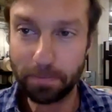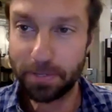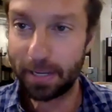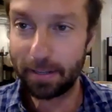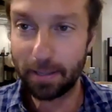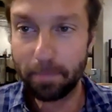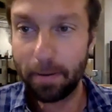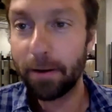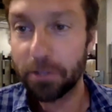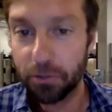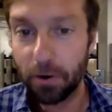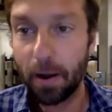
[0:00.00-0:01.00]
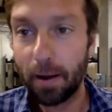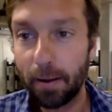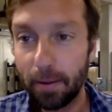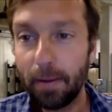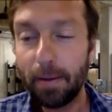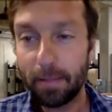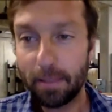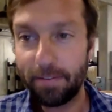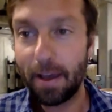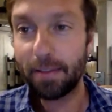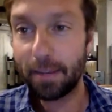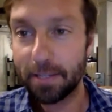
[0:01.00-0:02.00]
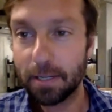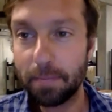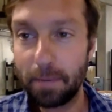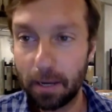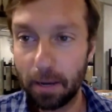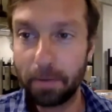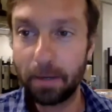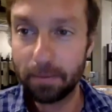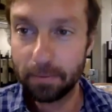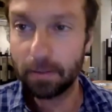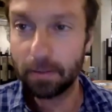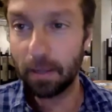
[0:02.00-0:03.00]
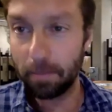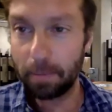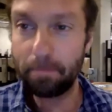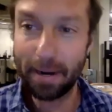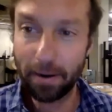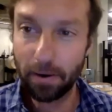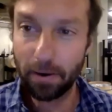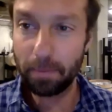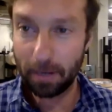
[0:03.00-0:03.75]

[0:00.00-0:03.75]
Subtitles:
And the pairing Syrah, the fact that it's going to be becoming a little bit bigger,